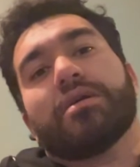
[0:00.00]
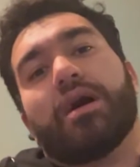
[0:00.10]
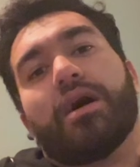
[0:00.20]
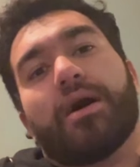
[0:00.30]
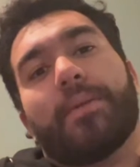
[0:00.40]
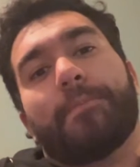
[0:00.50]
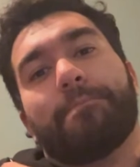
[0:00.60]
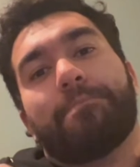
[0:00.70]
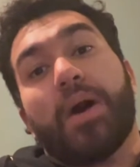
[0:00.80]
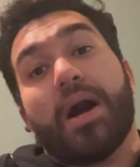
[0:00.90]

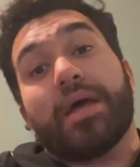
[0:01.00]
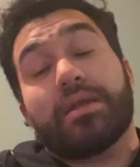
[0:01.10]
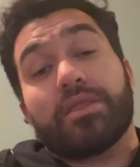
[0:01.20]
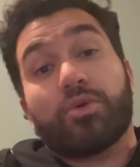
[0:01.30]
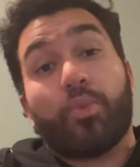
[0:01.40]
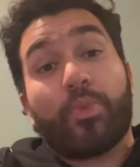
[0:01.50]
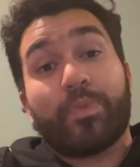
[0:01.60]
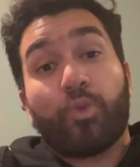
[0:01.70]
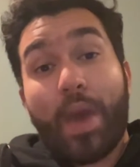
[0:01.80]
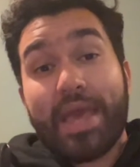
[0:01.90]
But the
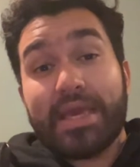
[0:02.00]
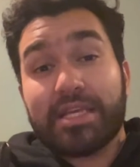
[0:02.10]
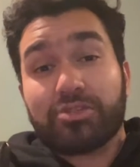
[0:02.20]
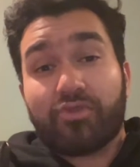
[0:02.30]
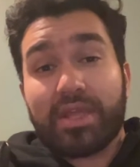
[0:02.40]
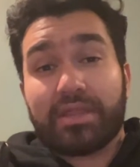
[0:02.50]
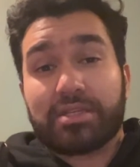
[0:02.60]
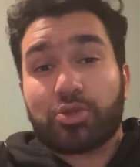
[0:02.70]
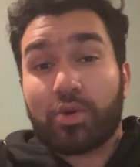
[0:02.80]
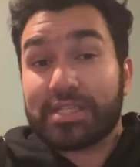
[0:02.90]
way he's written
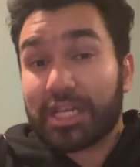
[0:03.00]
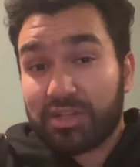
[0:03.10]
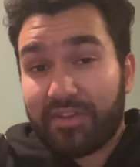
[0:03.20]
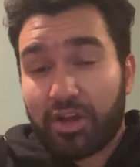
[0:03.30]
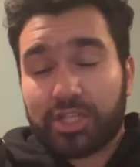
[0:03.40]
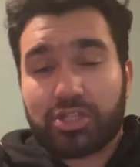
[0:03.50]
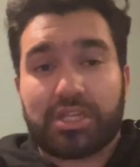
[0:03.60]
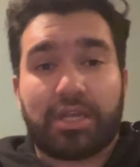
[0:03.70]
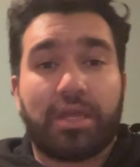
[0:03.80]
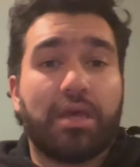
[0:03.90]
this story is actually very
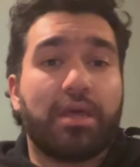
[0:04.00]
interesting.